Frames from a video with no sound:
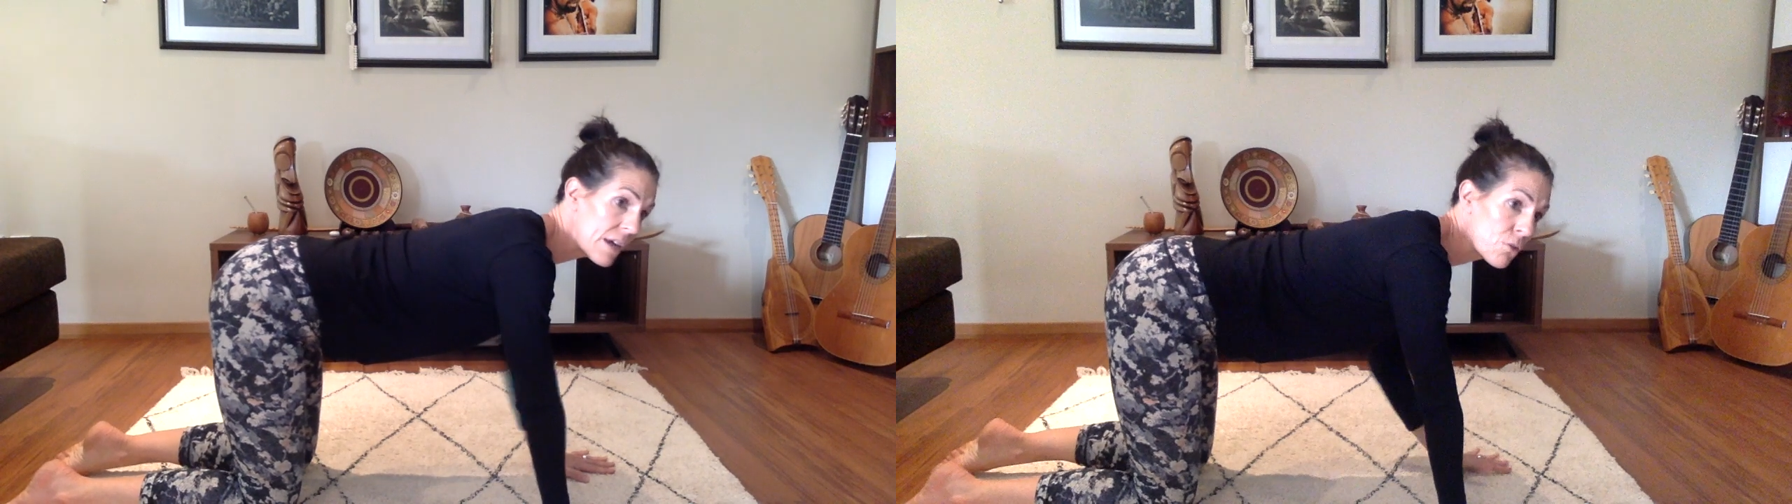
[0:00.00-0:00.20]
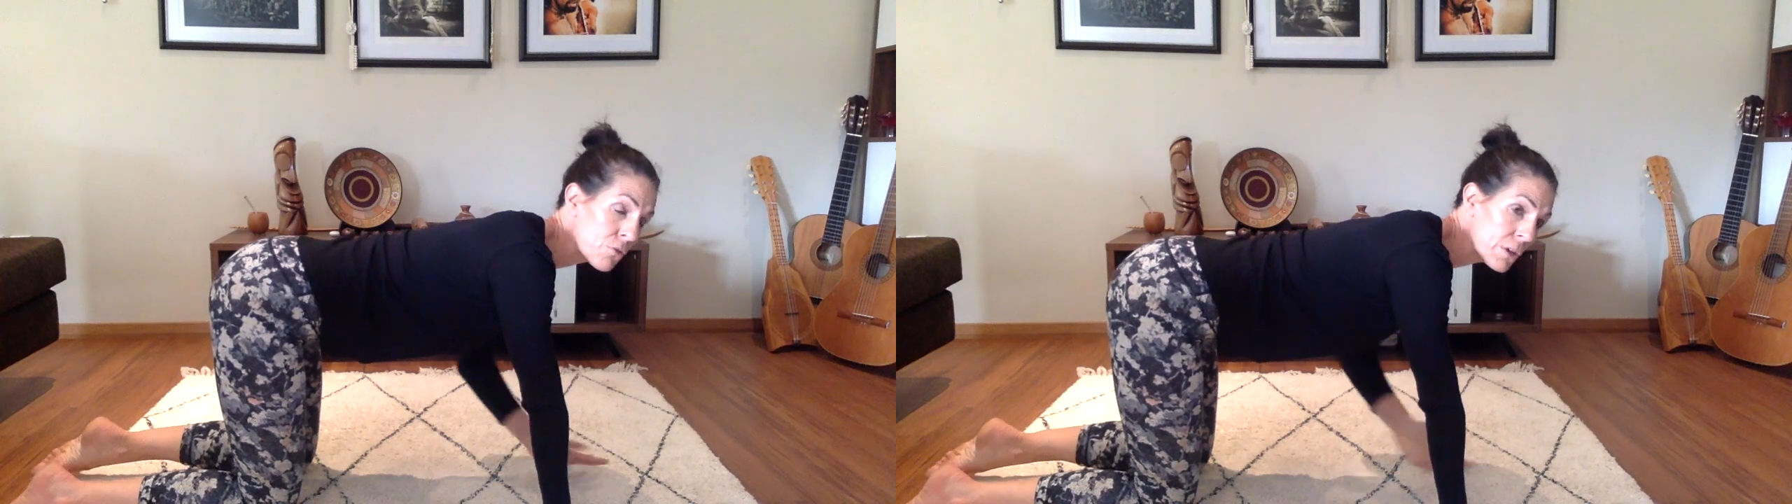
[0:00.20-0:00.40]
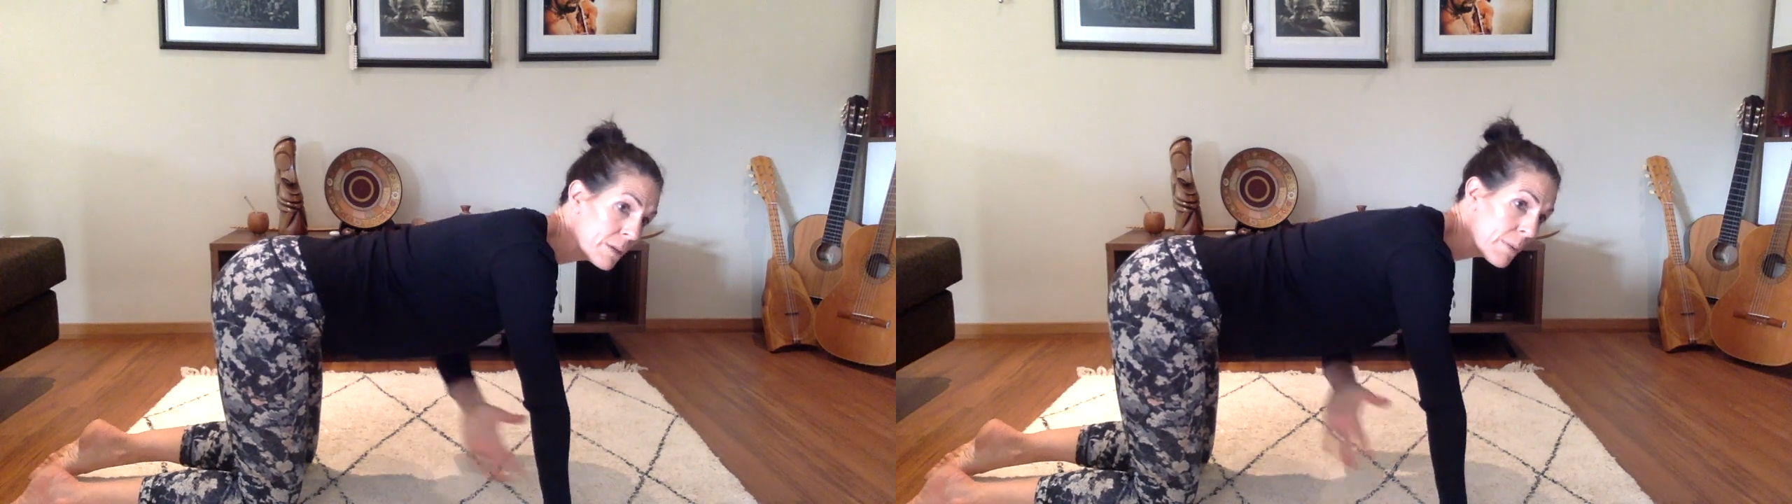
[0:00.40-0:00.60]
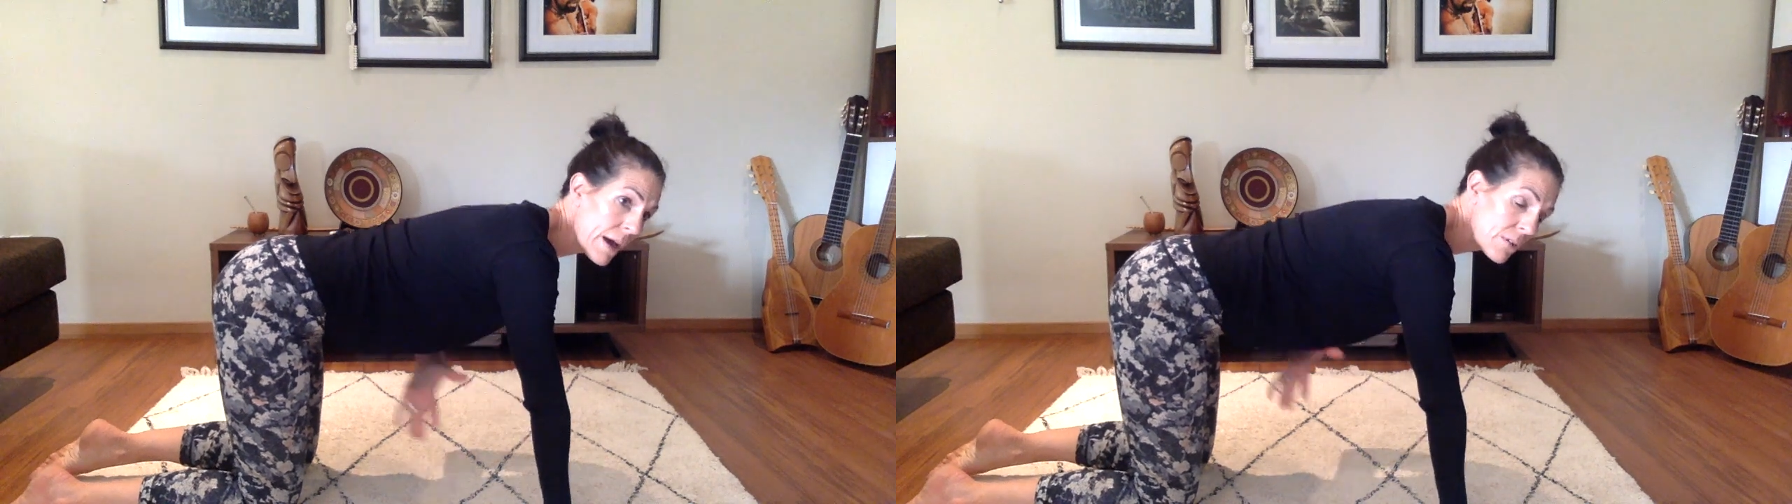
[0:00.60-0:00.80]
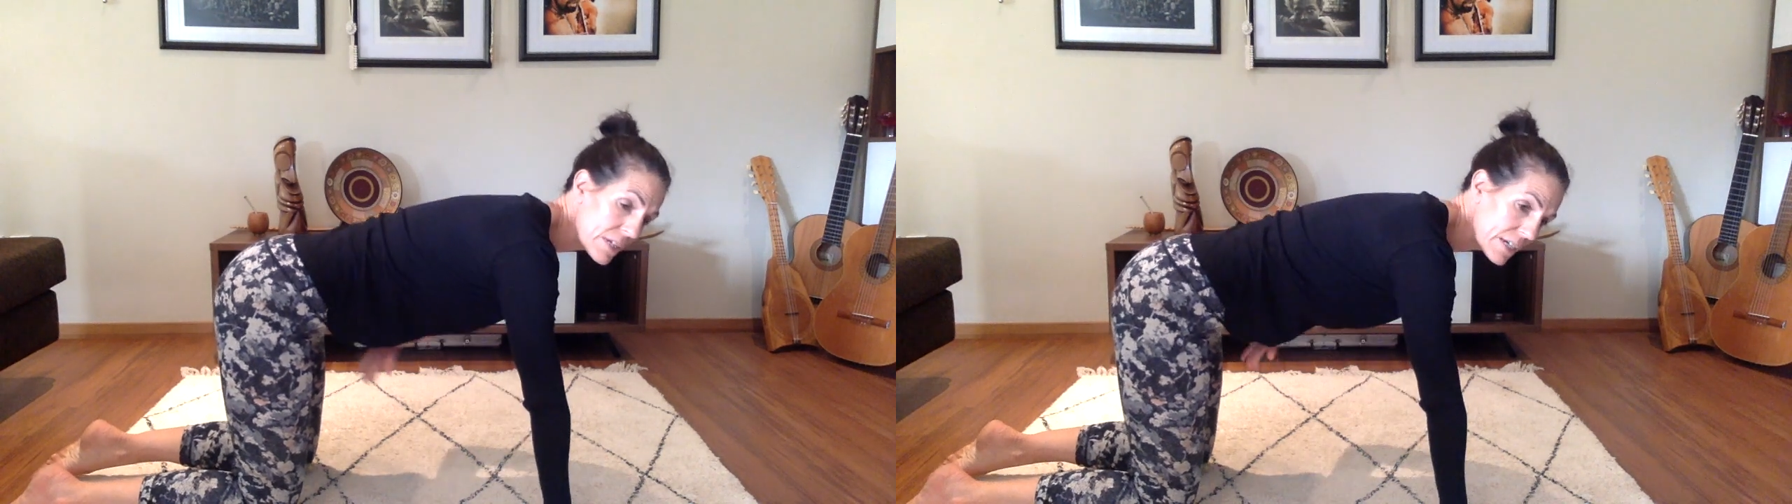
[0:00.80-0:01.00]
a
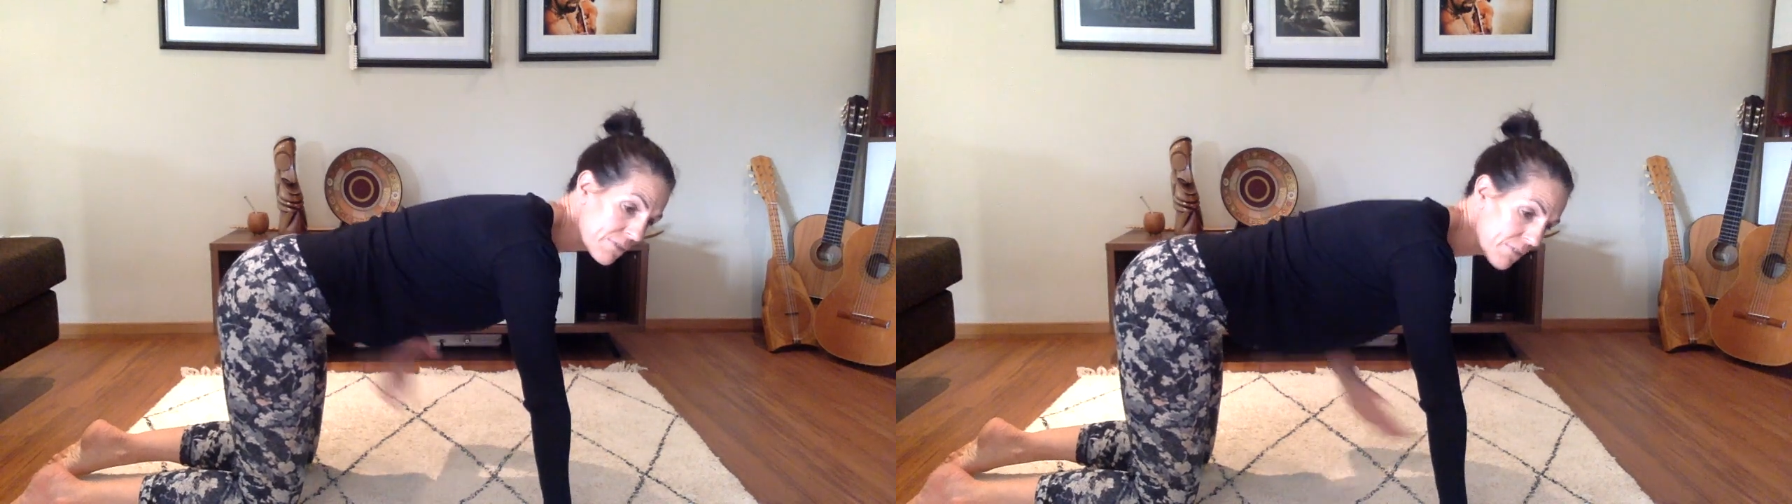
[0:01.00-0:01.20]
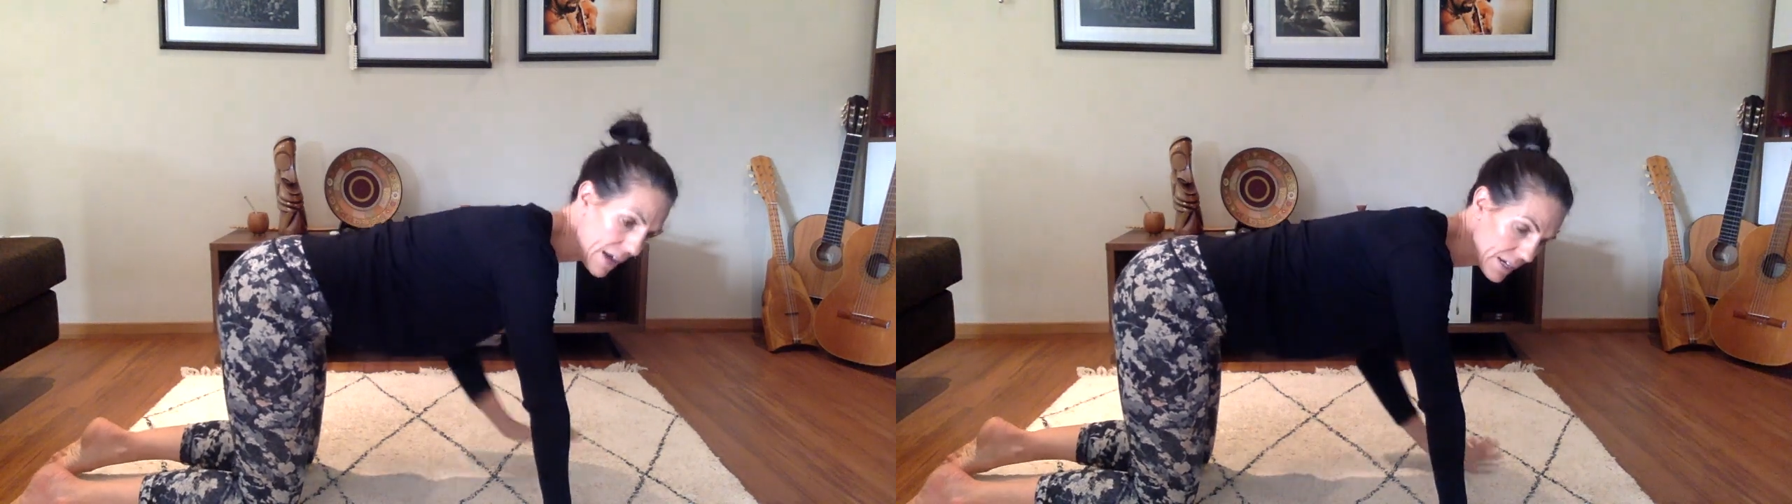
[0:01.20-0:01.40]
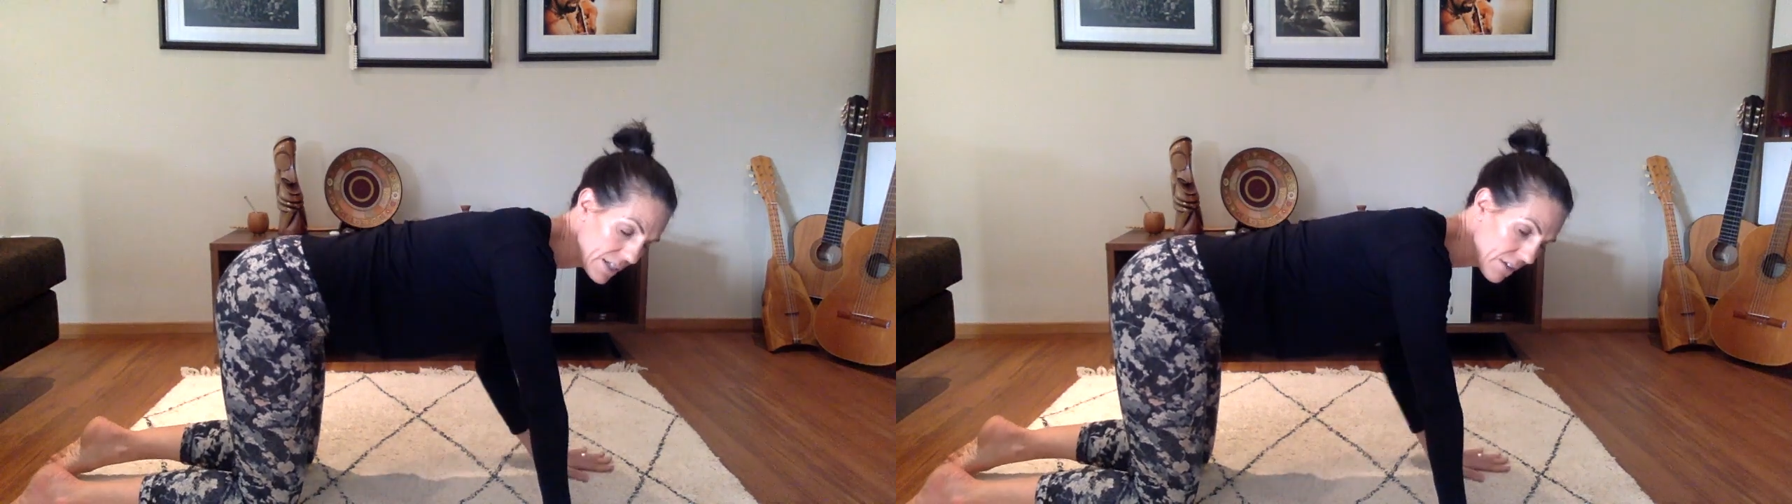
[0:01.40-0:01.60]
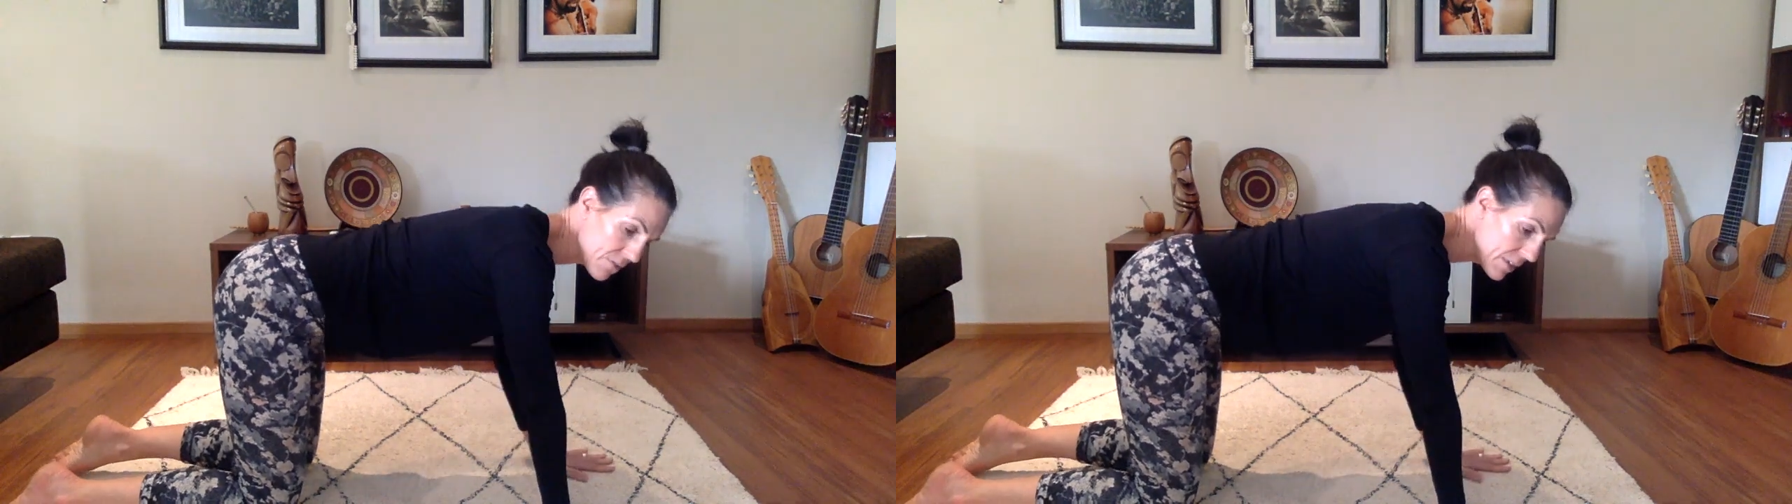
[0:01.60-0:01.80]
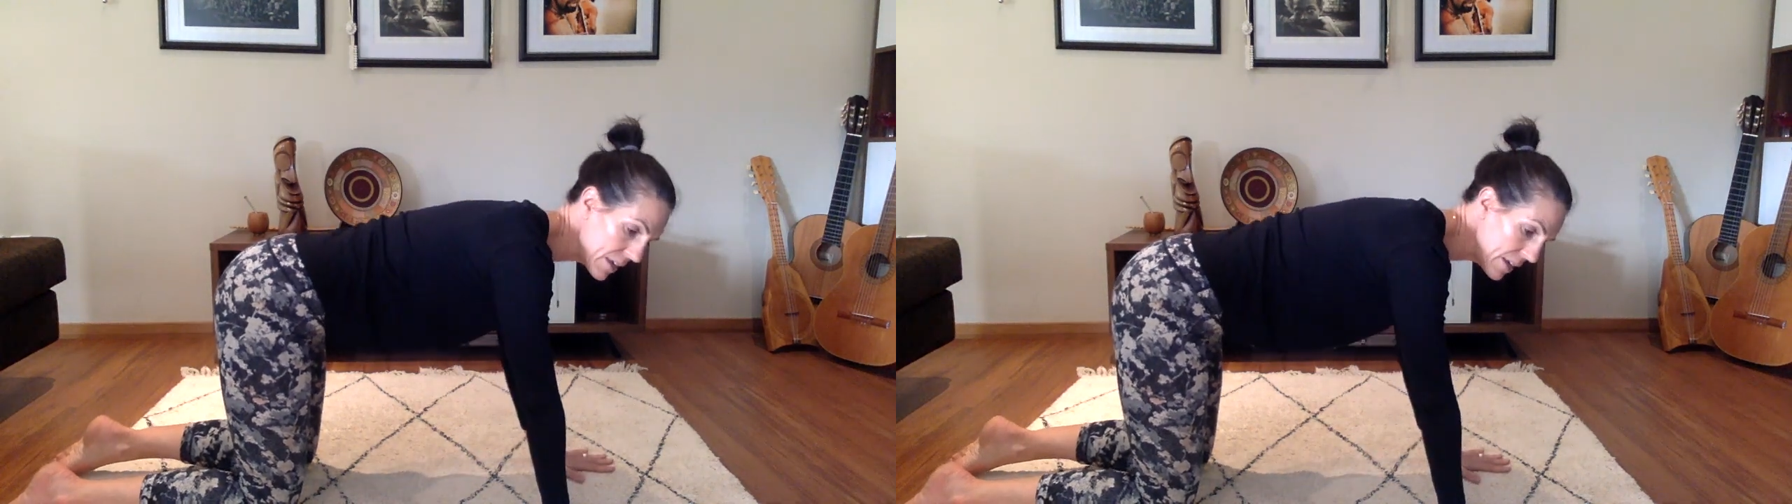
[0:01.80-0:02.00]
rebounding effect of
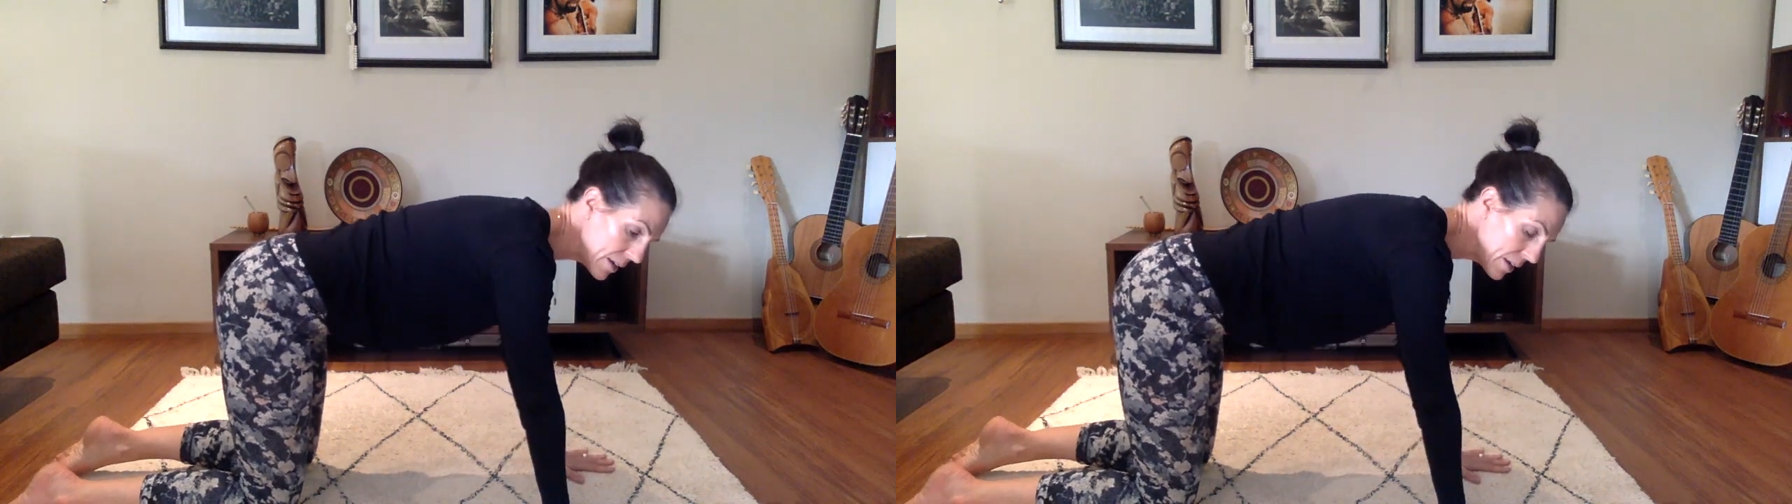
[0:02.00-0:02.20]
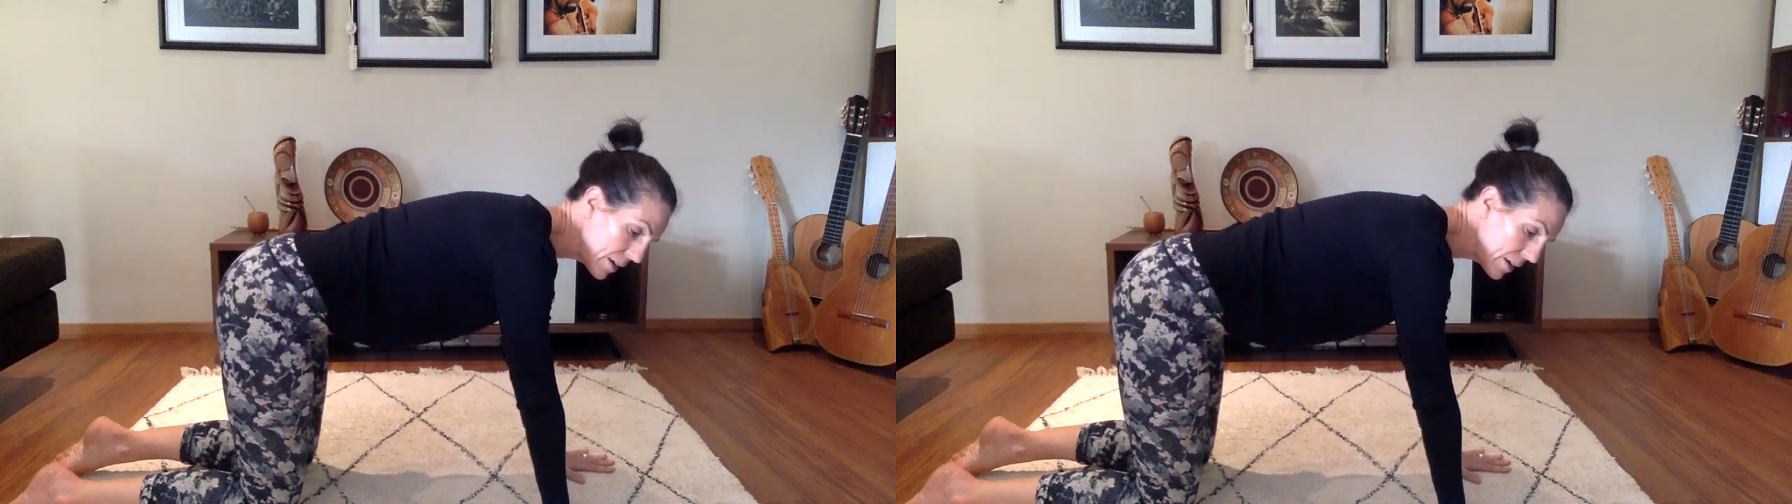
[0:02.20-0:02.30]
the